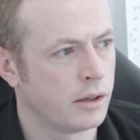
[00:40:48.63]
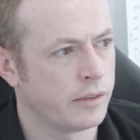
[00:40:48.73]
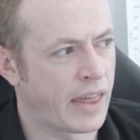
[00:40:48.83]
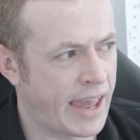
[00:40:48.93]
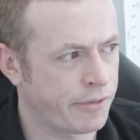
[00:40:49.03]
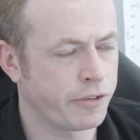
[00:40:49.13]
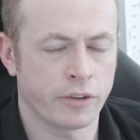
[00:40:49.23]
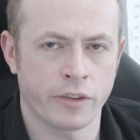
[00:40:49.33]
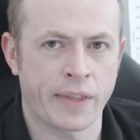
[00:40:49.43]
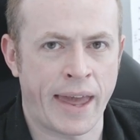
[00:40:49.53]
the effort
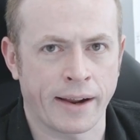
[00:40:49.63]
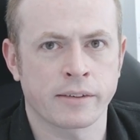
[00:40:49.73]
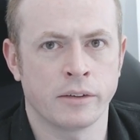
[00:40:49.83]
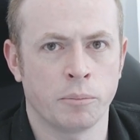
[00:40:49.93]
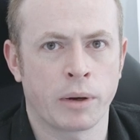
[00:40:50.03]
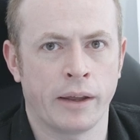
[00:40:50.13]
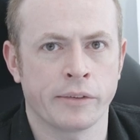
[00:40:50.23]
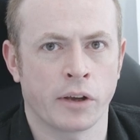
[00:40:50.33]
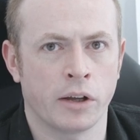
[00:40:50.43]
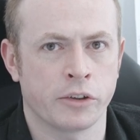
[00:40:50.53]
that the excellent
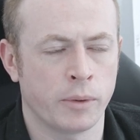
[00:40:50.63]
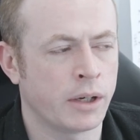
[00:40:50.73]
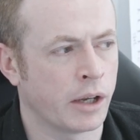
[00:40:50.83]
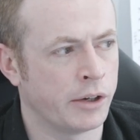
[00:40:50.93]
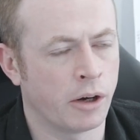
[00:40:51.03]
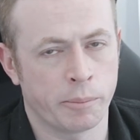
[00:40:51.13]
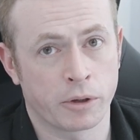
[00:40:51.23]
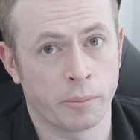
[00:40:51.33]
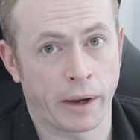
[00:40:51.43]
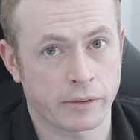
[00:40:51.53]
players are doing and not
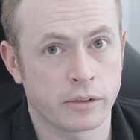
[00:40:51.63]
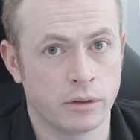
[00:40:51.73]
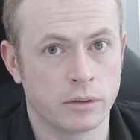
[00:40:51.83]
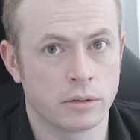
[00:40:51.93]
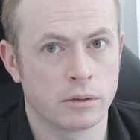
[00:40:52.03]
become excellent.